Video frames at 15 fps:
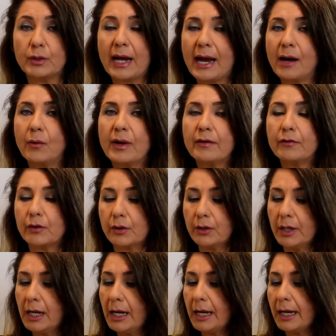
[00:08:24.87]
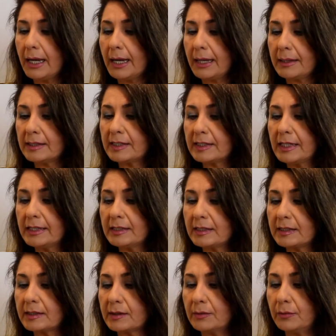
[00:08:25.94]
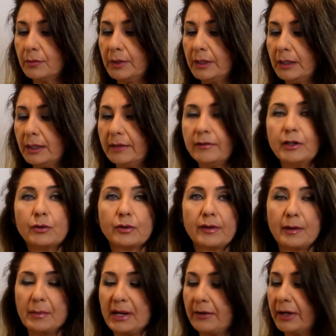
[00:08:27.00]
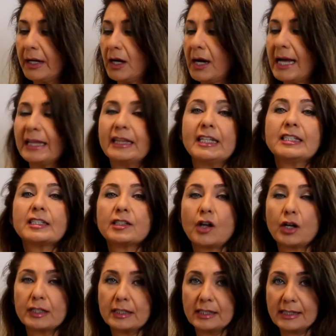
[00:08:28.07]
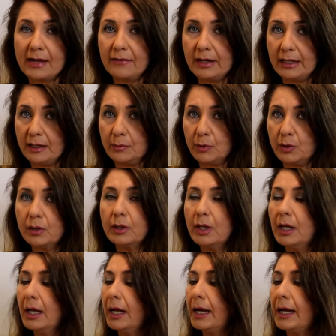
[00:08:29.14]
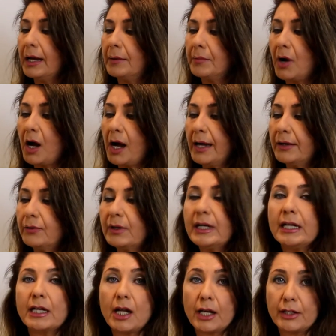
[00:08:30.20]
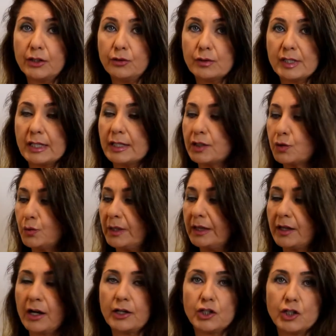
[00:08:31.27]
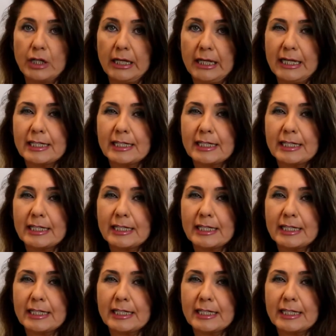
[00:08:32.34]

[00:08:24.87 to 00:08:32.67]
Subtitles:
However, since we live in North America and this sauce is available, I really like using sweet Thai chili.